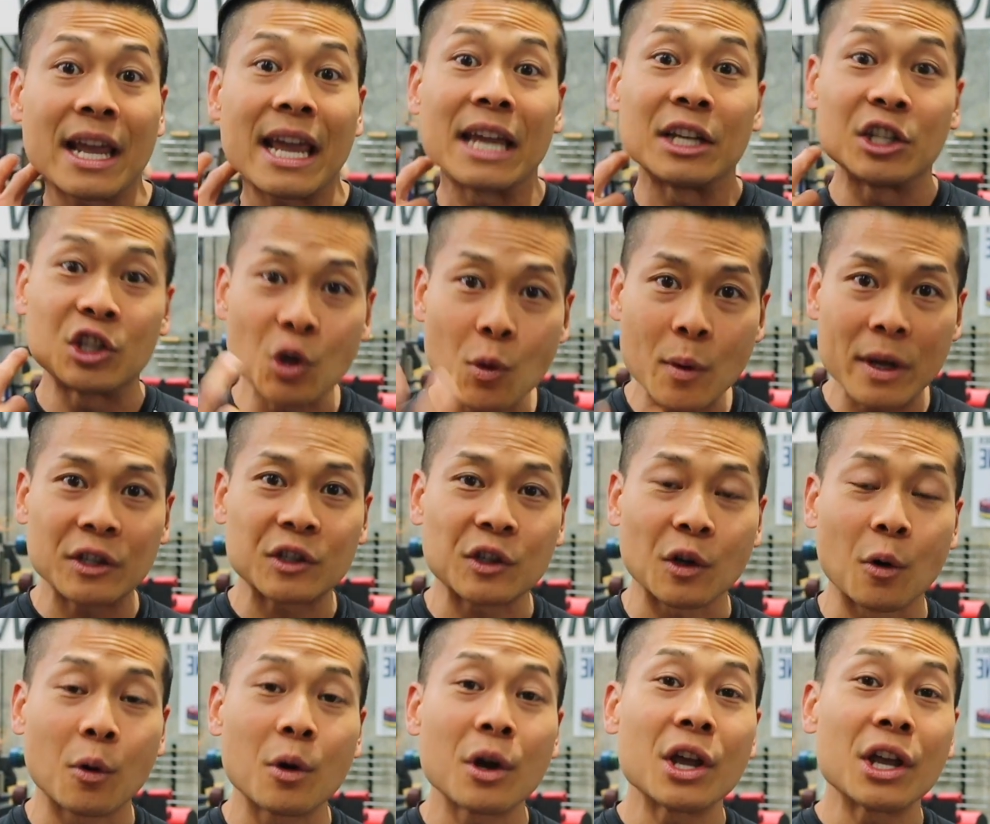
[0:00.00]
In doing
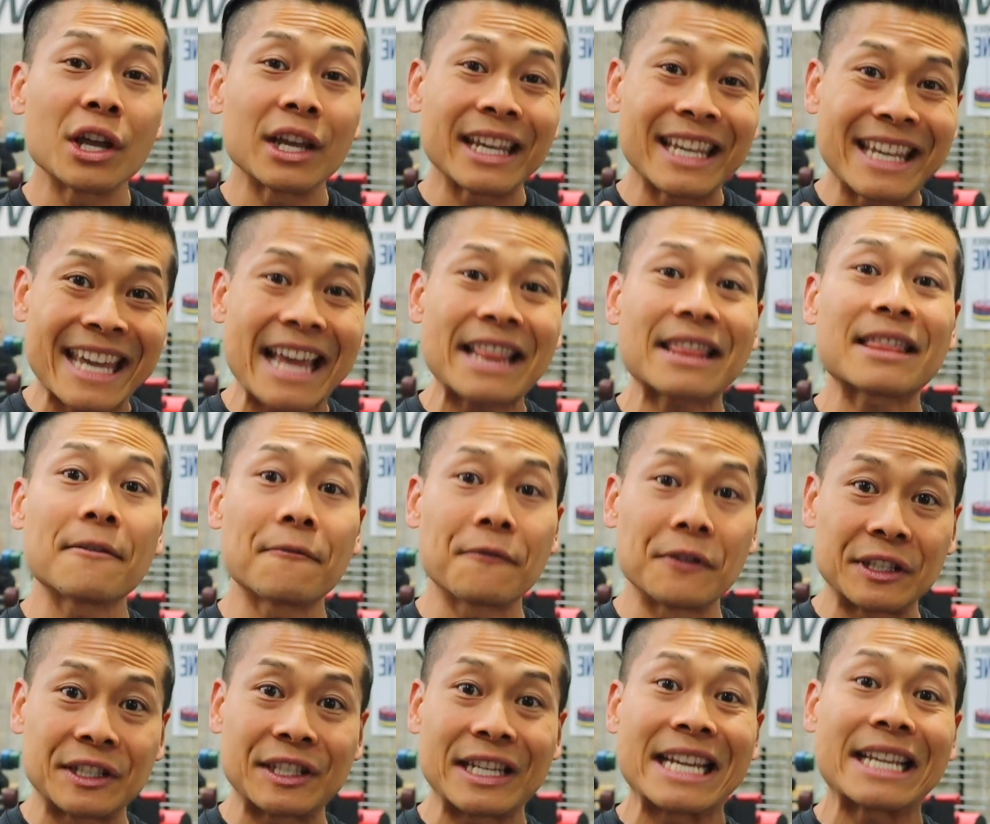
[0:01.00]
so, get the
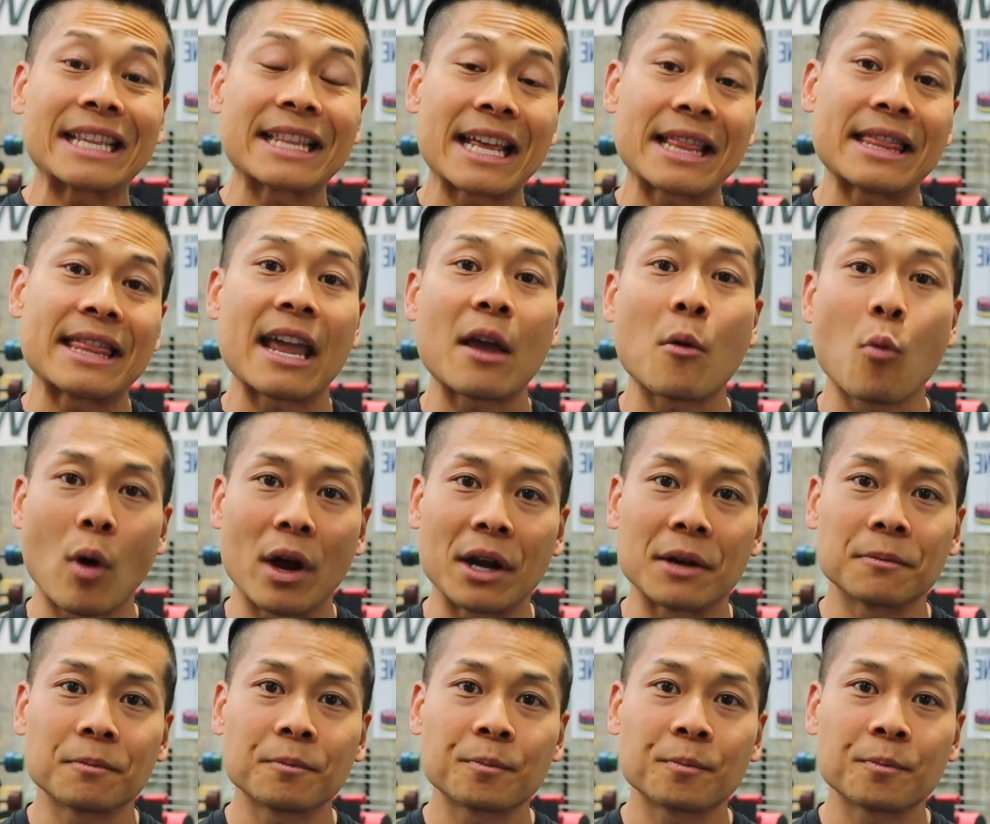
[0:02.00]
physique that they want.